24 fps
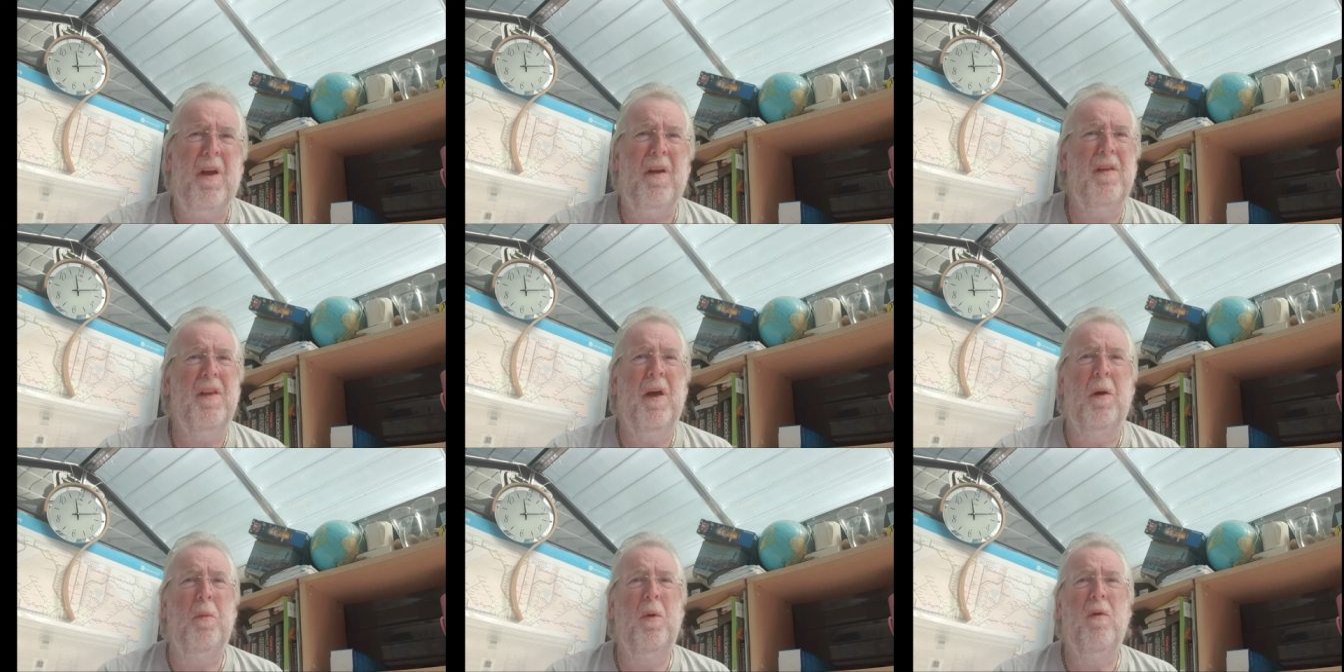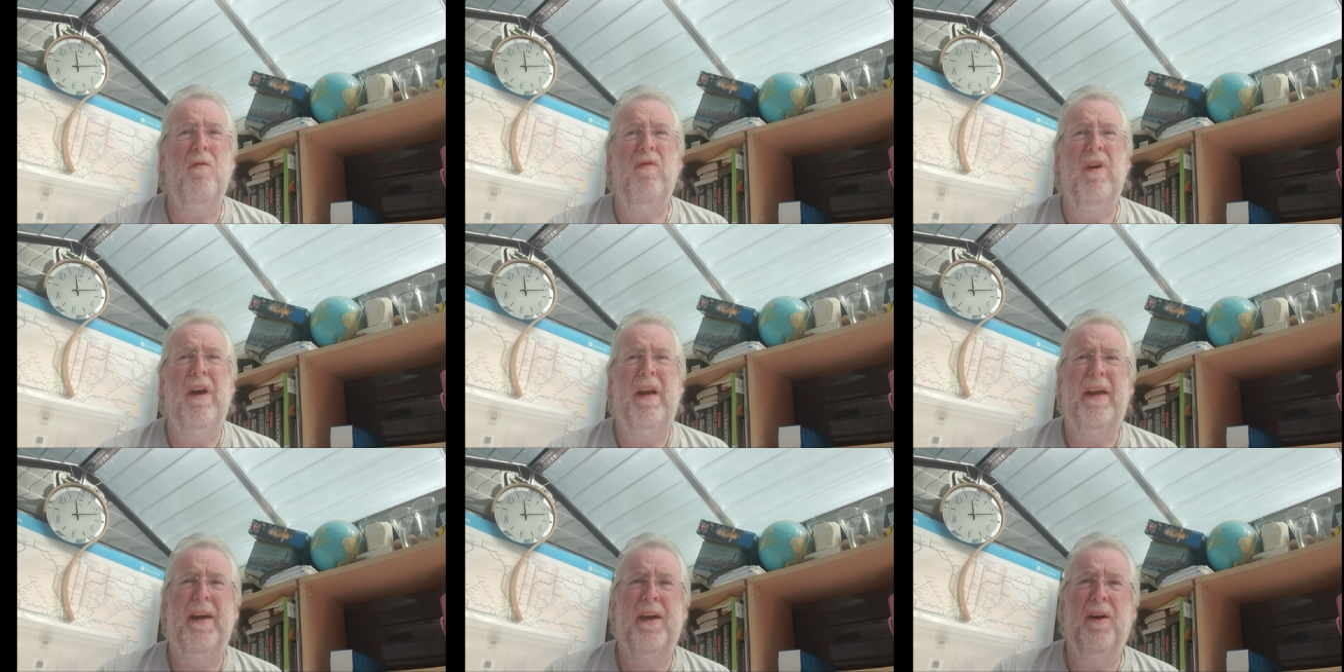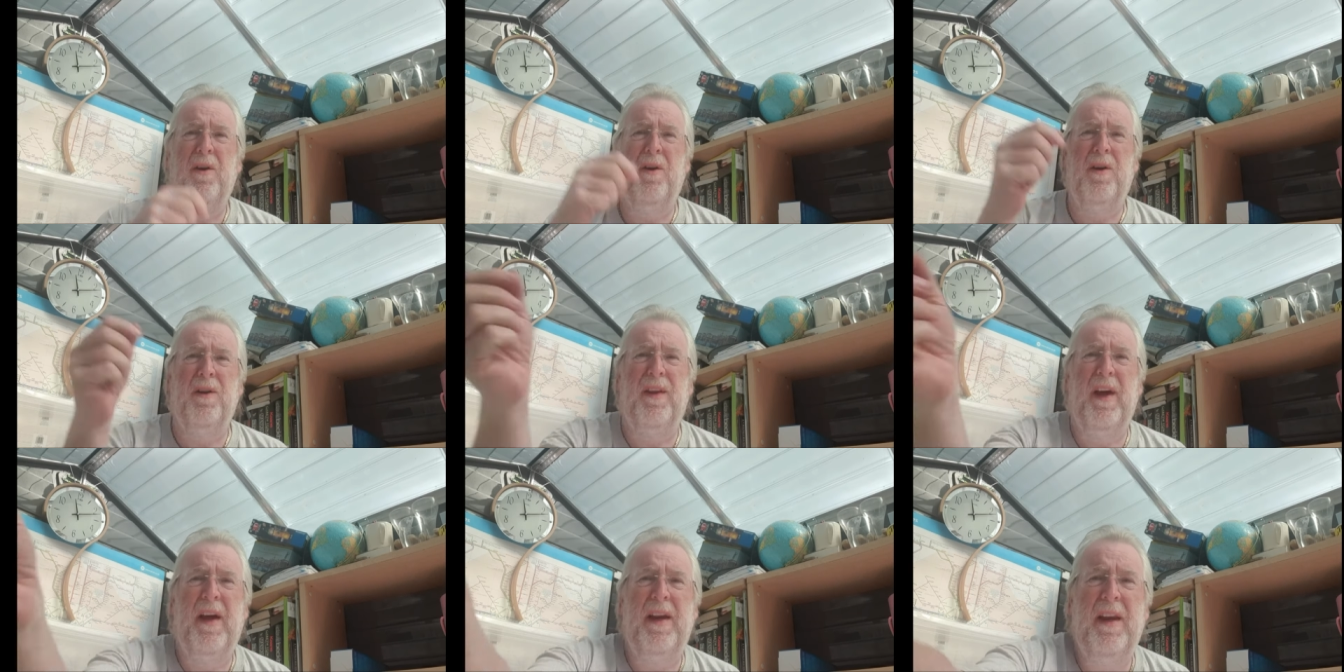They were really
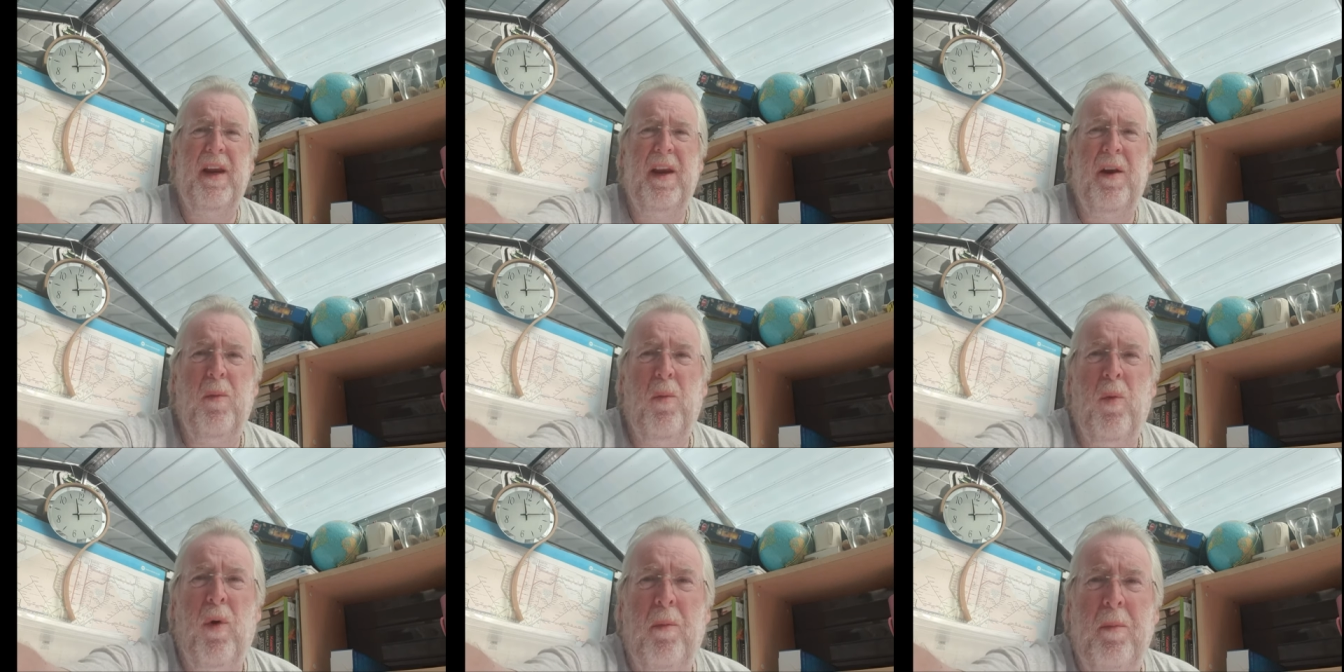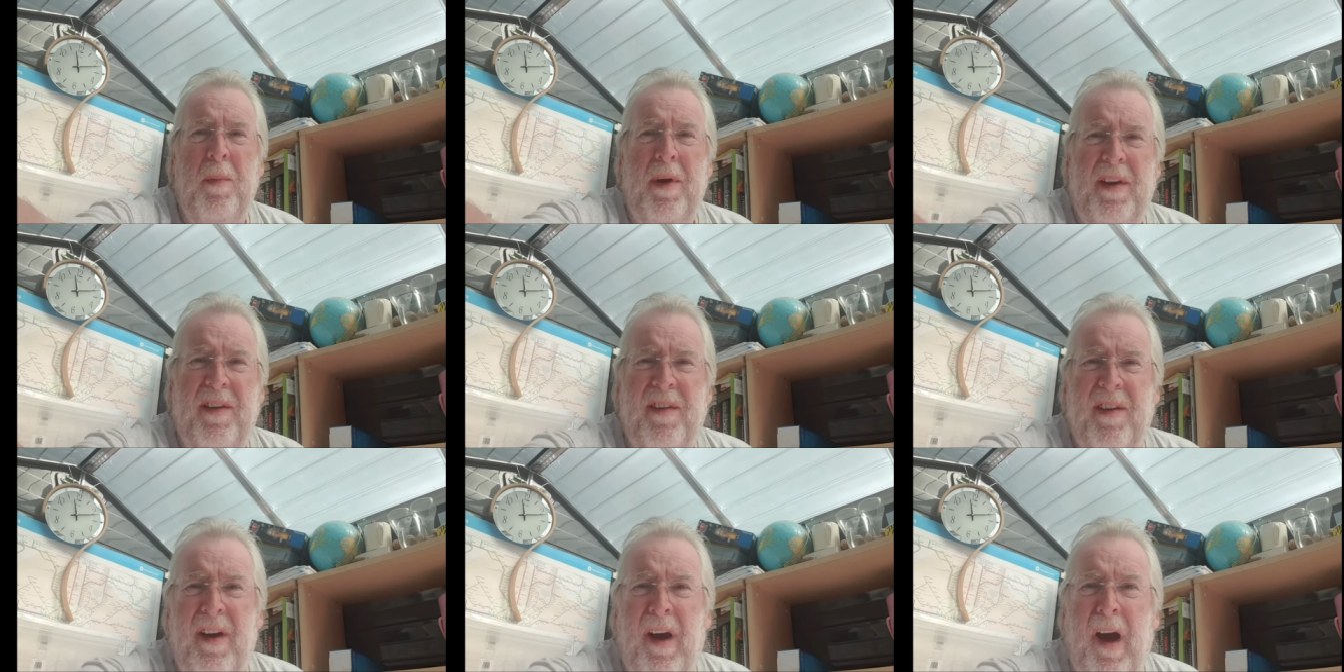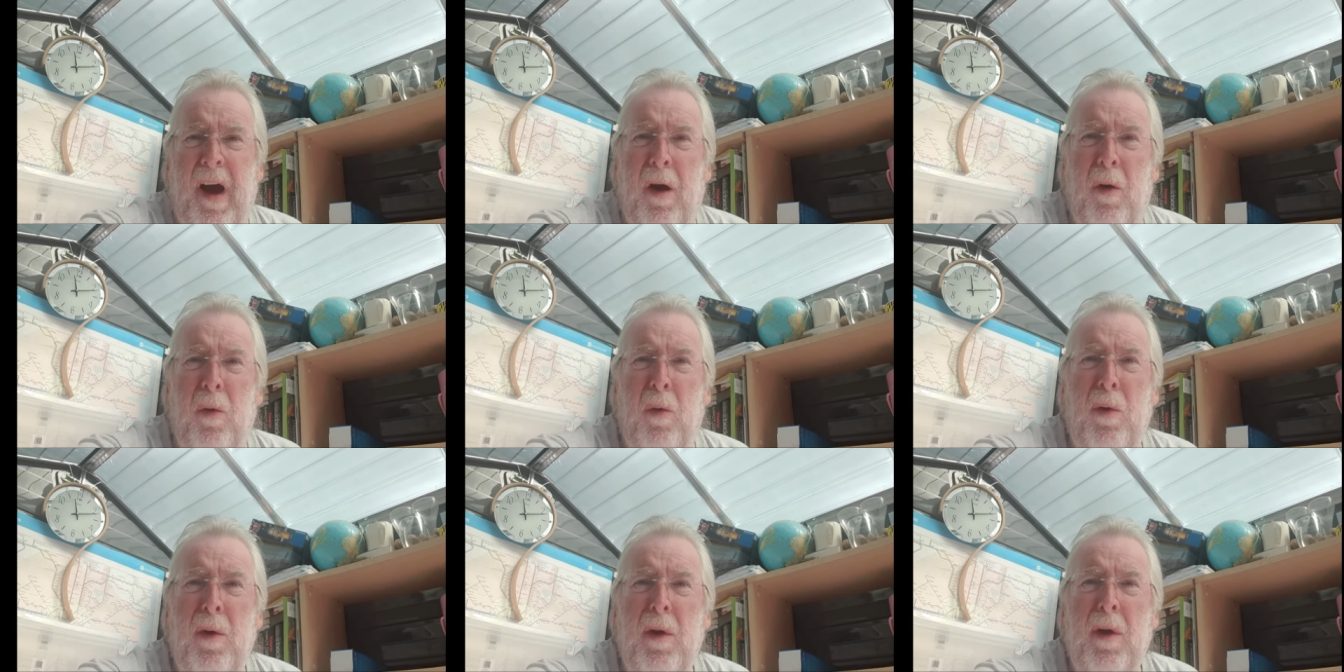good. They didn't want me to
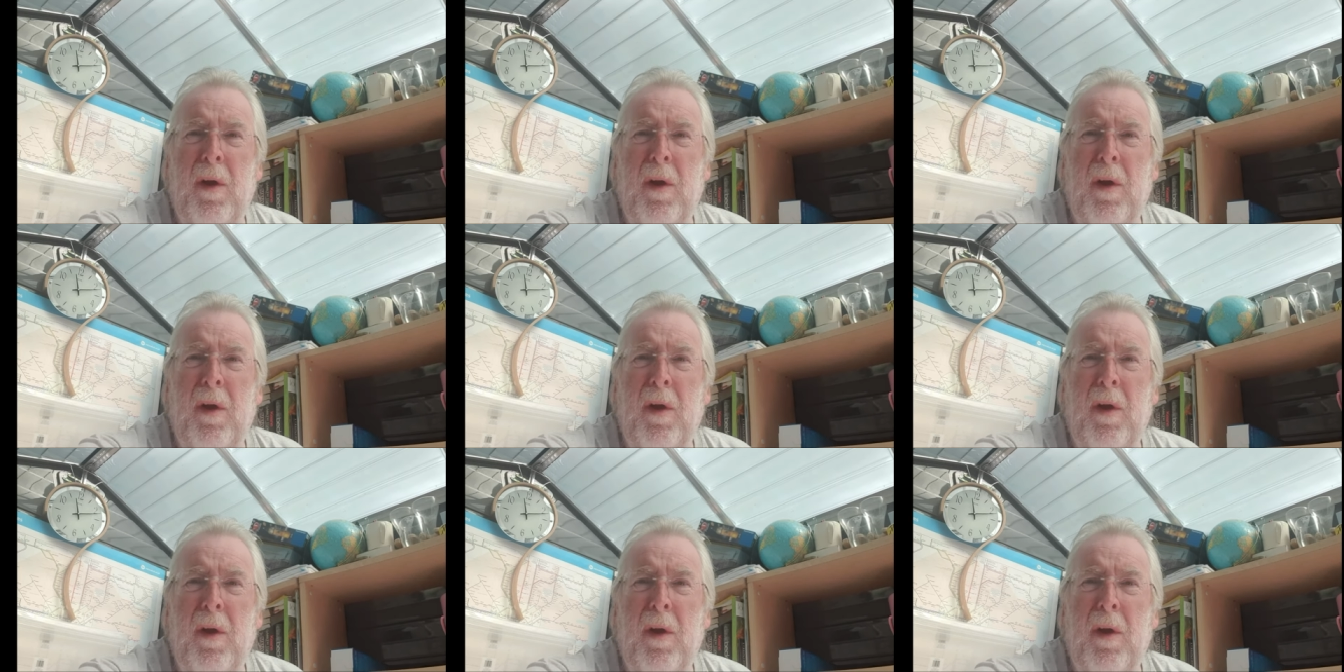go,